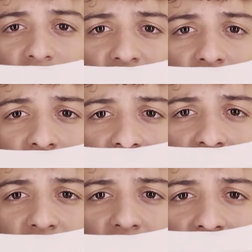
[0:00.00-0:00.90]

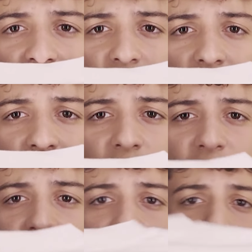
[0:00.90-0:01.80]
attorney and quite
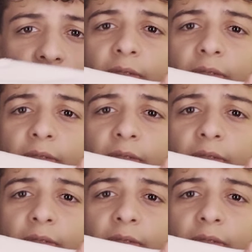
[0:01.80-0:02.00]
faster too. It's